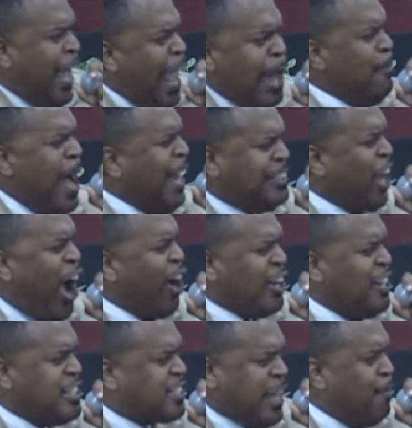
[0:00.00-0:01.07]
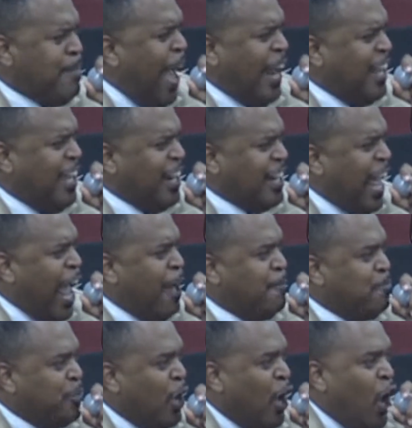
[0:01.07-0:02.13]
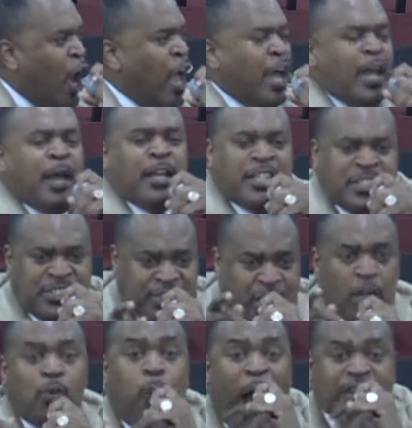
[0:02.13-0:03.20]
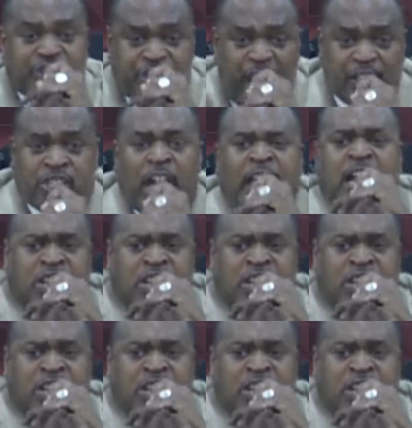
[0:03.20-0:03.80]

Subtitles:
Am I talking to somebody here today? Watch this.